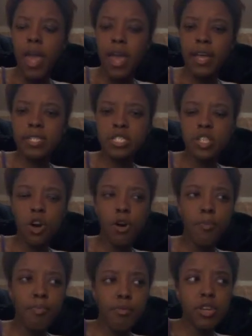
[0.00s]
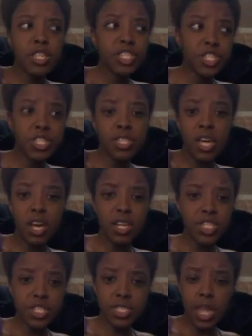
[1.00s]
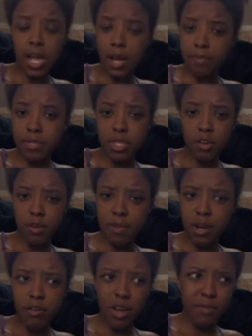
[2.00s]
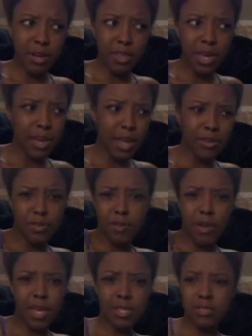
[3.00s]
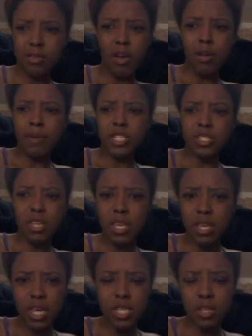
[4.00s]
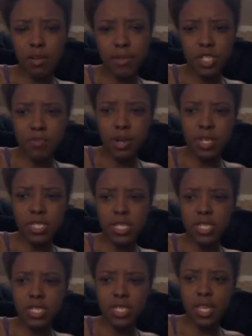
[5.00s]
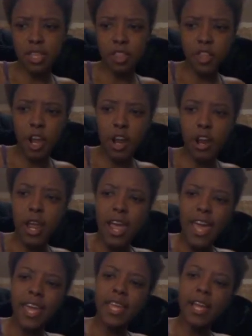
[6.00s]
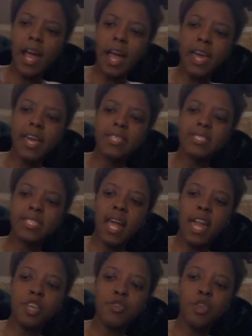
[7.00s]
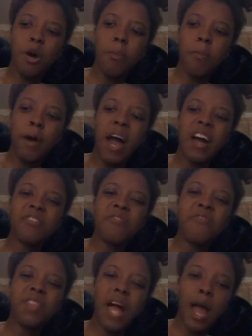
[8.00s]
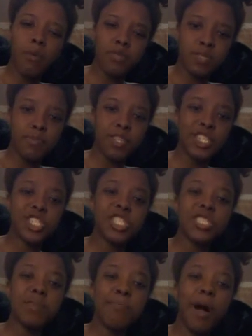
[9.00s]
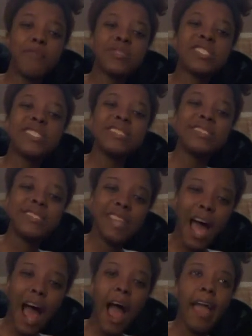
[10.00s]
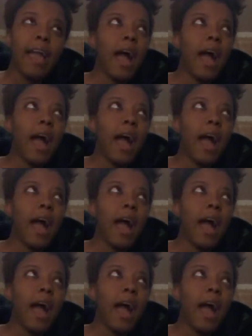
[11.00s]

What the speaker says: And so Bree, she does. She's like, I put that on my grandma. Like, I ain't talk about your kid. I ain't talk about your pregnancy, this, that, and third. And then Cayenne is like, buy the flowers because she's about to die.